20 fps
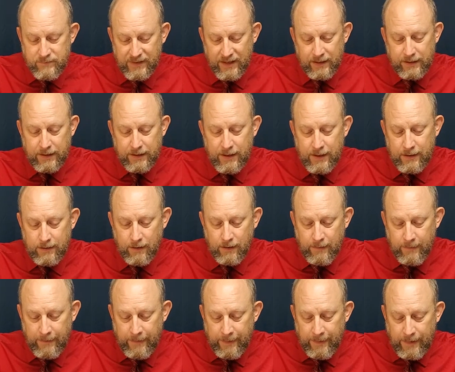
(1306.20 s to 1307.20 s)
Again,
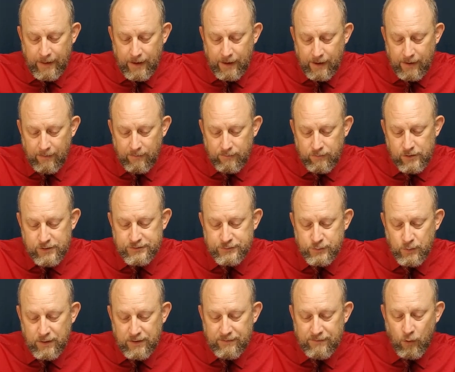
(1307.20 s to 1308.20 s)
uh, verse
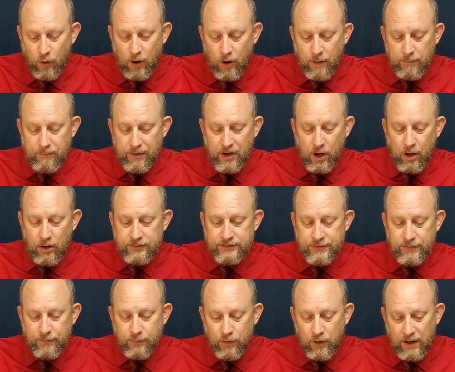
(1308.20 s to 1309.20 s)
24, but
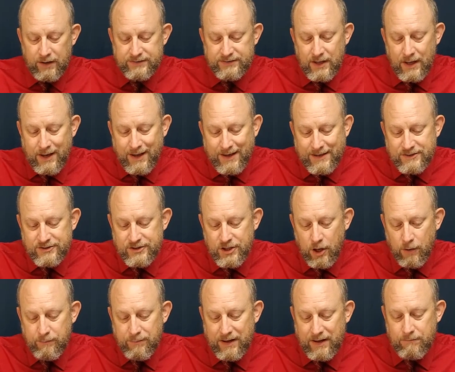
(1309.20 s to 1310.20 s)
also for us, it
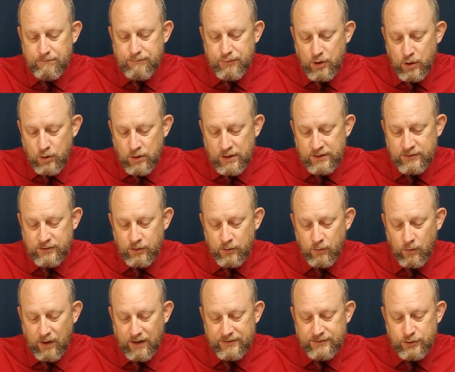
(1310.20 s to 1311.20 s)
shall be imputed
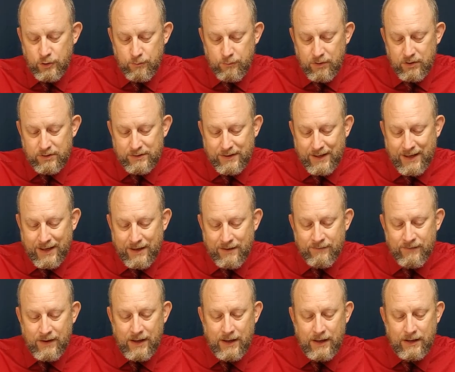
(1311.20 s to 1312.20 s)
to us who
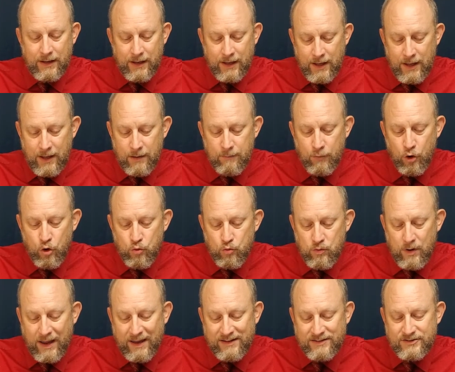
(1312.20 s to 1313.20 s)
believe in him who
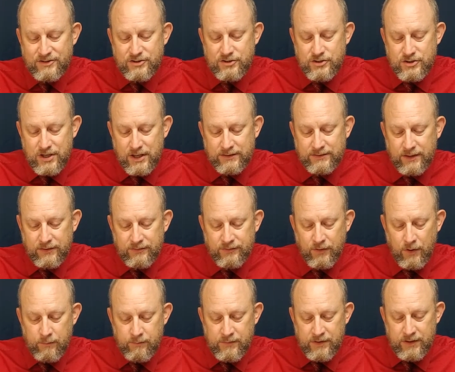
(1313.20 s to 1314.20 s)
raised Jesus
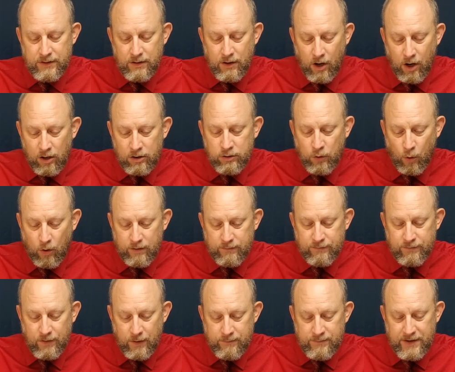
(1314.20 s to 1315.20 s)
from the, our Lord
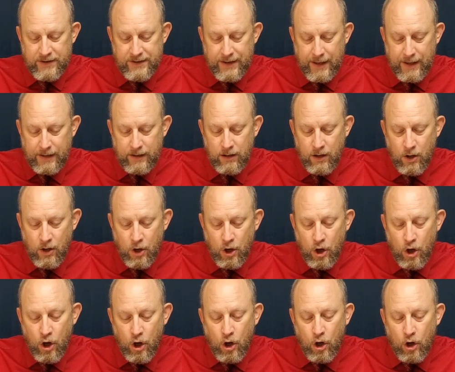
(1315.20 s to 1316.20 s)
from the dead,
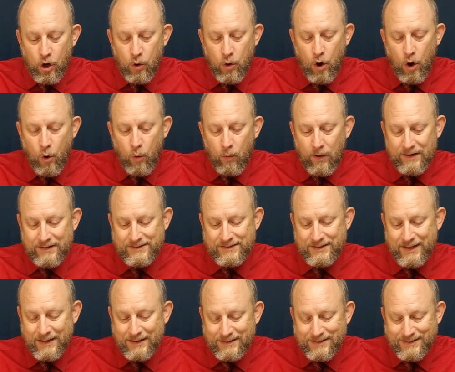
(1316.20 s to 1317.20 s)
who was
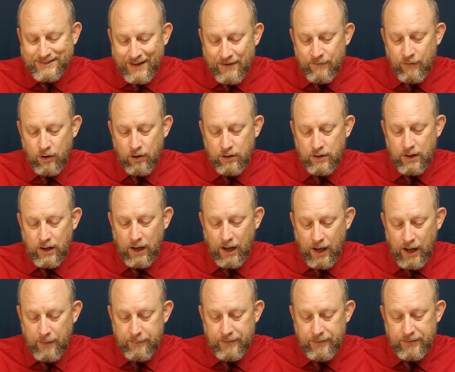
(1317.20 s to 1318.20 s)
delivered
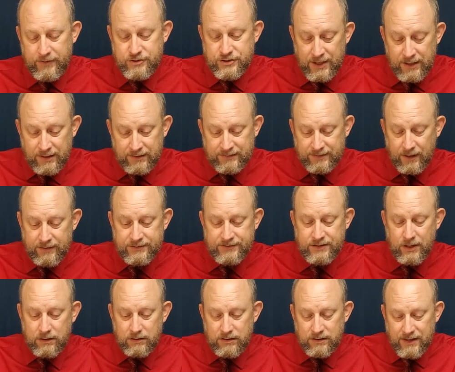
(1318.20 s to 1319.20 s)
up, Jesus,
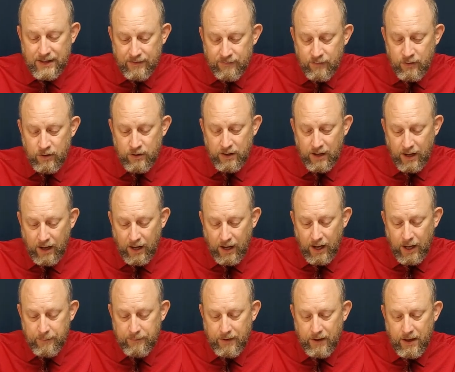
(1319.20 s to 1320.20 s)
delivered
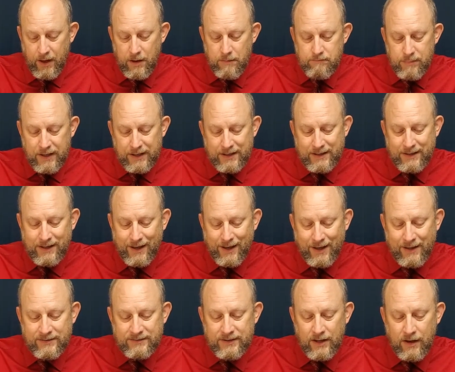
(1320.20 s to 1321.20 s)
up
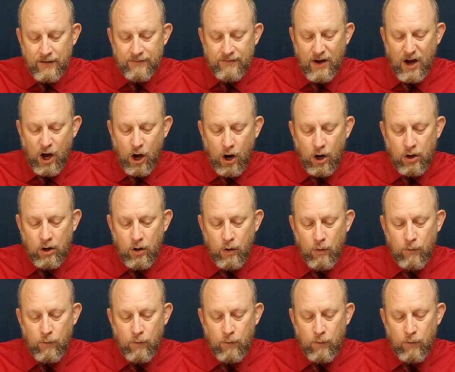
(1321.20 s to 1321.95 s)
because of our